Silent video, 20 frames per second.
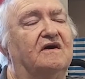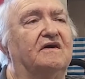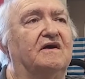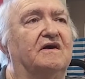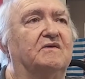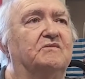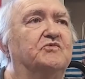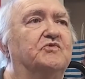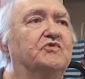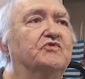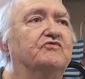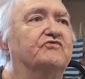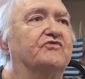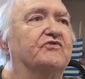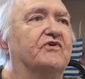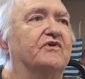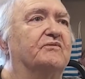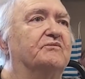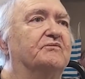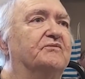I moved
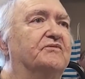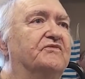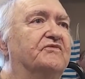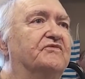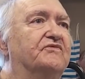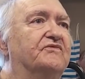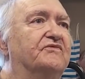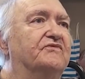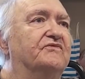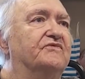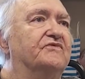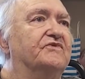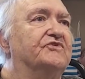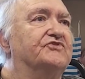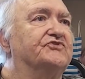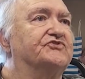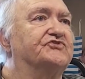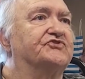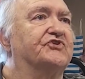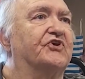from the
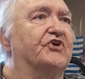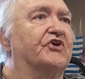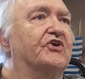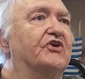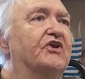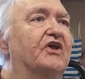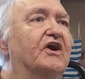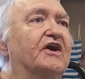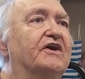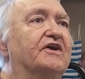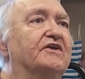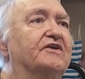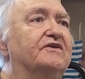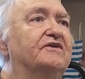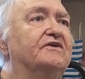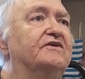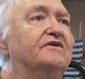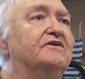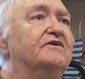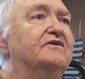Starlight
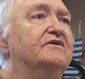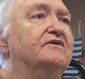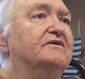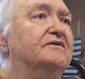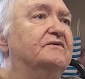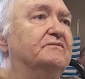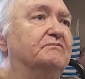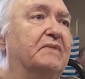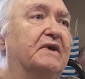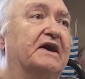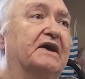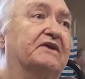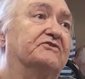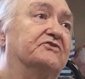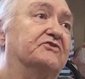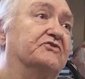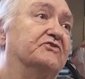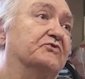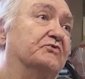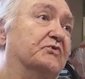back
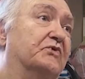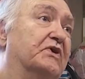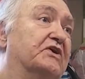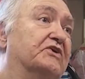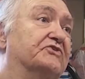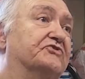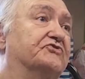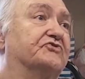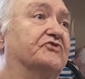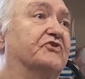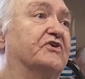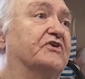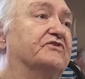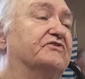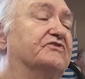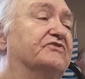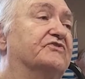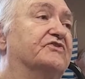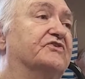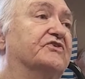to the Ranch
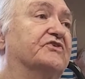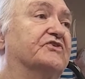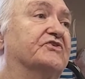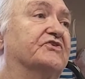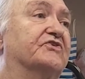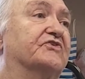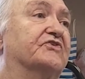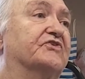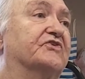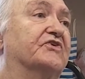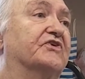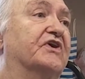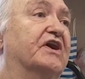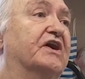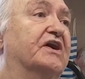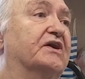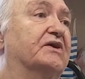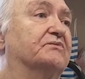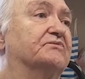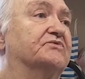Drive-In Theater in
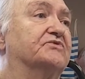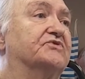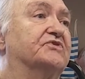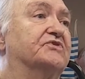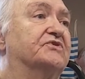Ames.